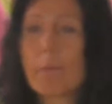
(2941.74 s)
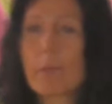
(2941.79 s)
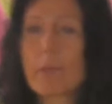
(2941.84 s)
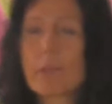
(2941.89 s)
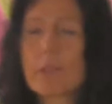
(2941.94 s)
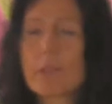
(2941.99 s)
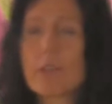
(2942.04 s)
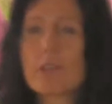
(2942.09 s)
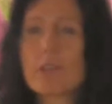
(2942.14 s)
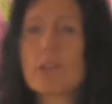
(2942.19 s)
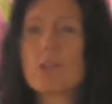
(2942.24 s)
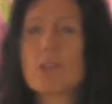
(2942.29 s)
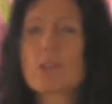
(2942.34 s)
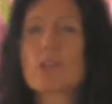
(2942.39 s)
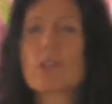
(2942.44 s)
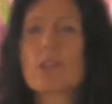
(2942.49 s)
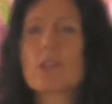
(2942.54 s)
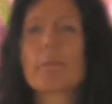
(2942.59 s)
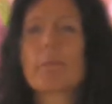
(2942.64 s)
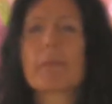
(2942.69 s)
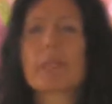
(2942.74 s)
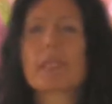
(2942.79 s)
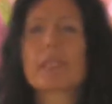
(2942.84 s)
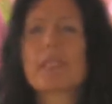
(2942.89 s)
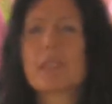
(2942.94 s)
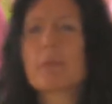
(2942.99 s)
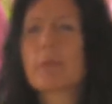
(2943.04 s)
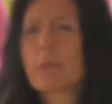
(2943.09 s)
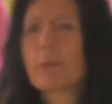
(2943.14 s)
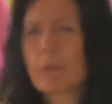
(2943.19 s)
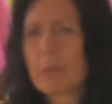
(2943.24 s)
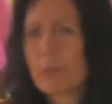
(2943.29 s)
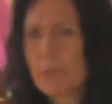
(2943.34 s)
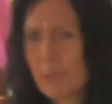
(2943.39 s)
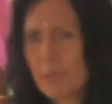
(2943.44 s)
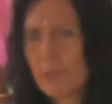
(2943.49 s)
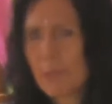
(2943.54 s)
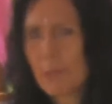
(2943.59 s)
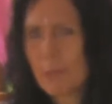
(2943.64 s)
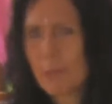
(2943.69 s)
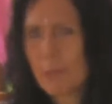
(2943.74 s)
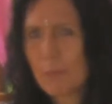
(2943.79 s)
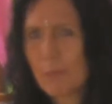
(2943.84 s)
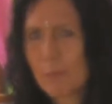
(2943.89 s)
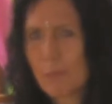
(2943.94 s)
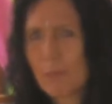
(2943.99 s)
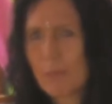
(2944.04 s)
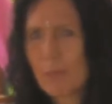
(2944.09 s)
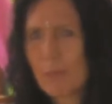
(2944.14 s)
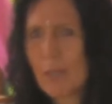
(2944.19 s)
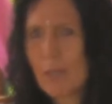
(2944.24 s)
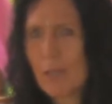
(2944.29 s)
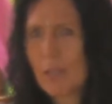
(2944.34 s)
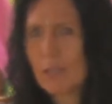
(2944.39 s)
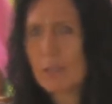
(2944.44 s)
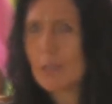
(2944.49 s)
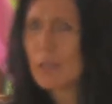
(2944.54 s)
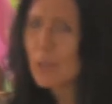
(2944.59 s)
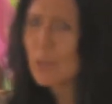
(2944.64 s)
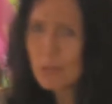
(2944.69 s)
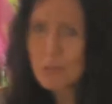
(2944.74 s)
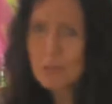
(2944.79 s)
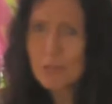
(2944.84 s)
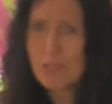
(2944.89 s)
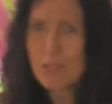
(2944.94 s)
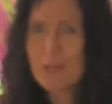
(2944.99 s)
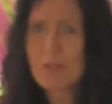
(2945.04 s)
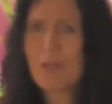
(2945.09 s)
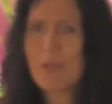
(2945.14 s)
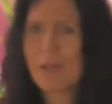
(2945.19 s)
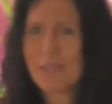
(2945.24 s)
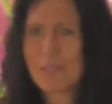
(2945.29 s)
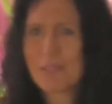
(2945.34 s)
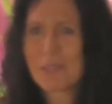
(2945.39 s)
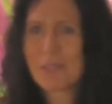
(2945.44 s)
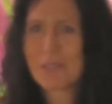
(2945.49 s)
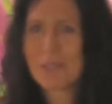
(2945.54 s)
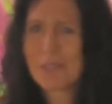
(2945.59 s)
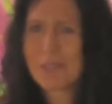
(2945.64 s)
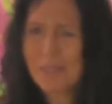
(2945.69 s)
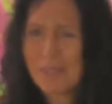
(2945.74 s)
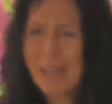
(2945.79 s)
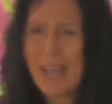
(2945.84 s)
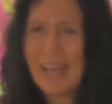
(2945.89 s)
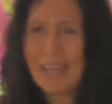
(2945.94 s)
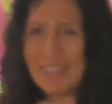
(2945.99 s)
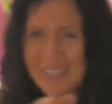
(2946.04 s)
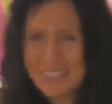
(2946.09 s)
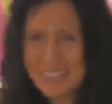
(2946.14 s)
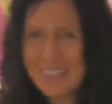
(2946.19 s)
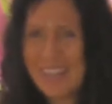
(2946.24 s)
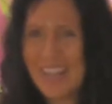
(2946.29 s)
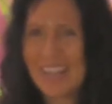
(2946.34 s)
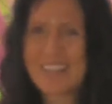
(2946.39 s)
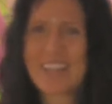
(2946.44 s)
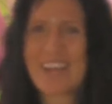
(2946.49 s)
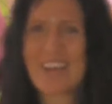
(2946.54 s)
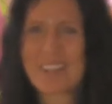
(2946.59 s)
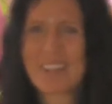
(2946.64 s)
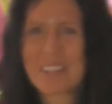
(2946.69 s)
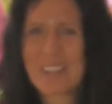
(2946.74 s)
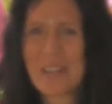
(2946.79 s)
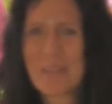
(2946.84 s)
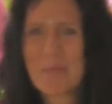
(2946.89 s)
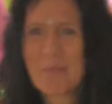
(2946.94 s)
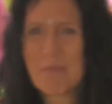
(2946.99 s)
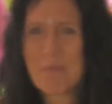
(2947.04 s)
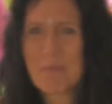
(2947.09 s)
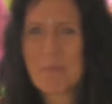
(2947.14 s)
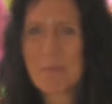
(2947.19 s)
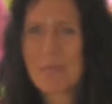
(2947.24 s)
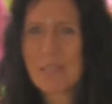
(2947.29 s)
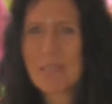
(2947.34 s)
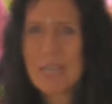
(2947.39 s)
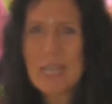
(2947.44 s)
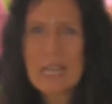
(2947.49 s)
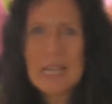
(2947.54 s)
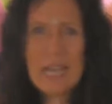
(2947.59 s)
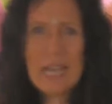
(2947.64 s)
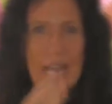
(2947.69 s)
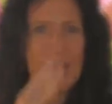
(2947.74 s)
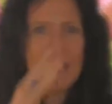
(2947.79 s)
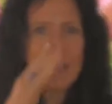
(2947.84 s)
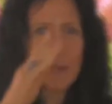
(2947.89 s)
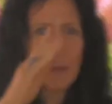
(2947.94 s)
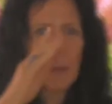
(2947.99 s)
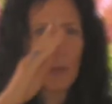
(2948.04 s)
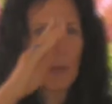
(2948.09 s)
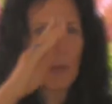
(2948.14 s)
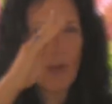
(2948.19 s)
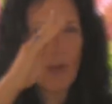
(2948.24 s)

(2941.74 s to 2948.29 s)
pertinent to something deeper within you, and that you really want to land in that outcome. And it will